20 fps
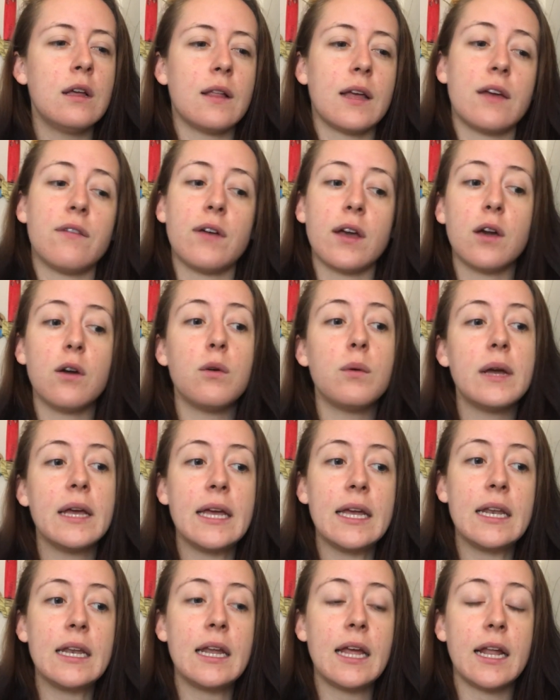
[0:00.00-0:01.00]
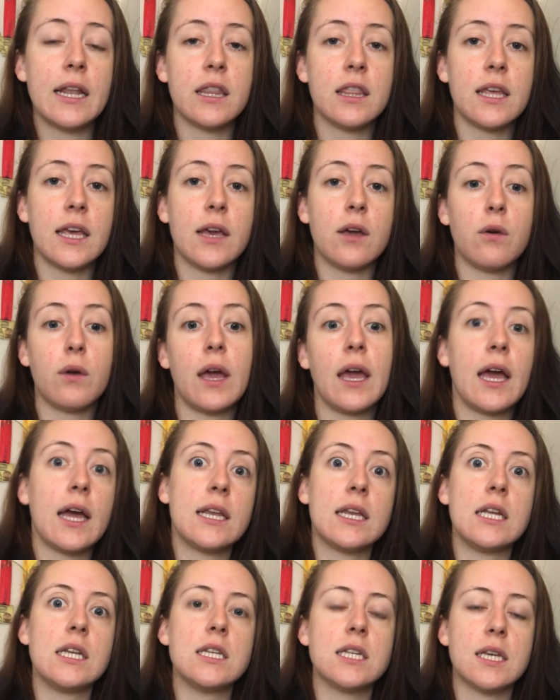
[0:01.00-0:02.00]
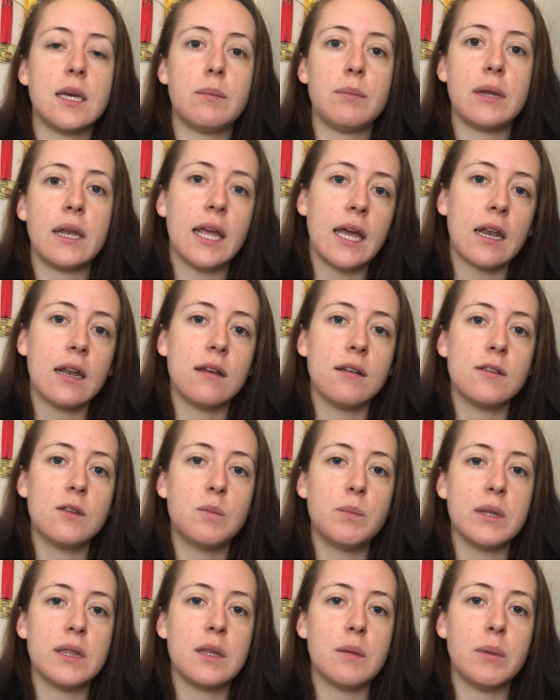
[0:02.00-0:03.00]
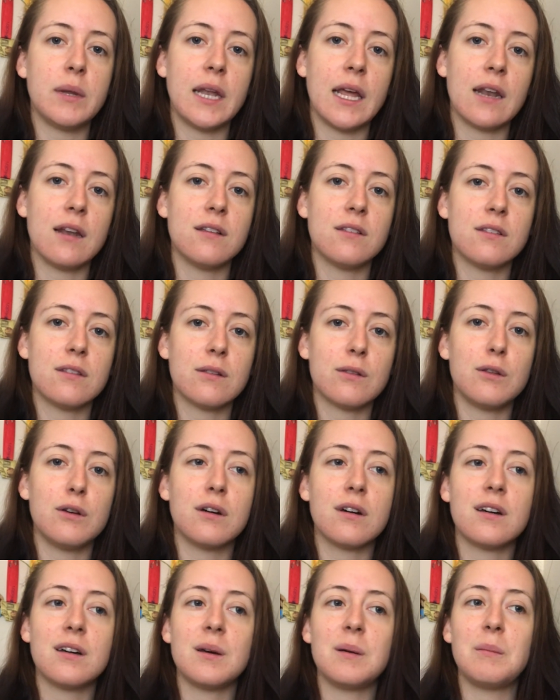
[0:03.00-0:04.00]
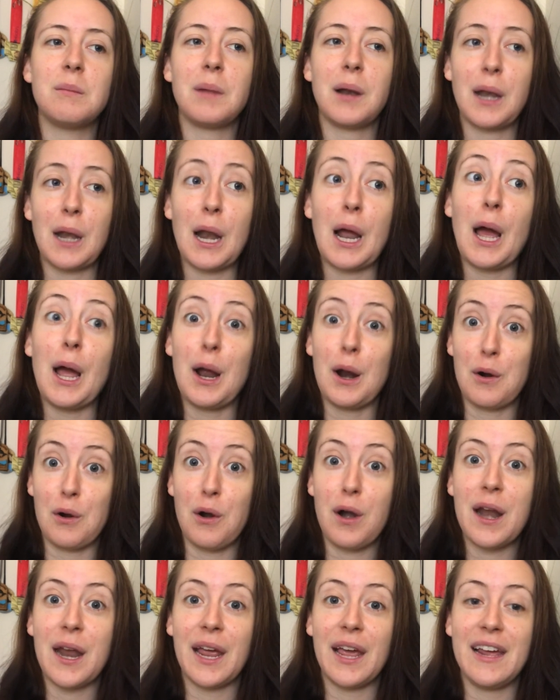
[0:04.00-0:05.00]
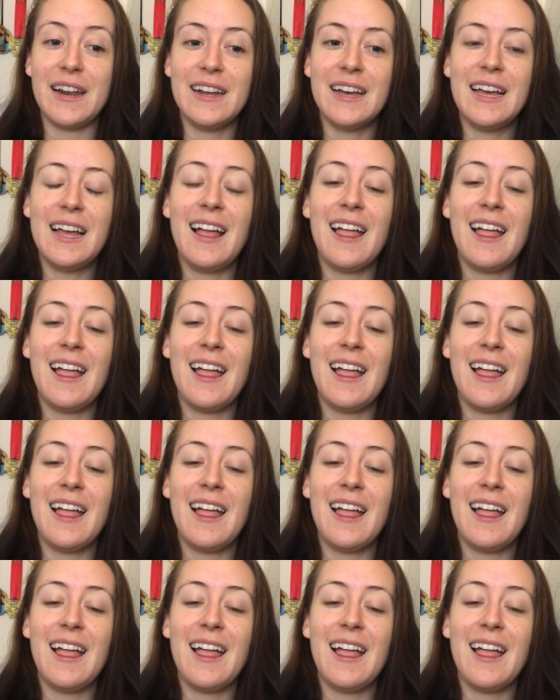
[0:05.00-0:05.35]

Like if I go in and think, okay, I need to get bananas, but the bananas look not great,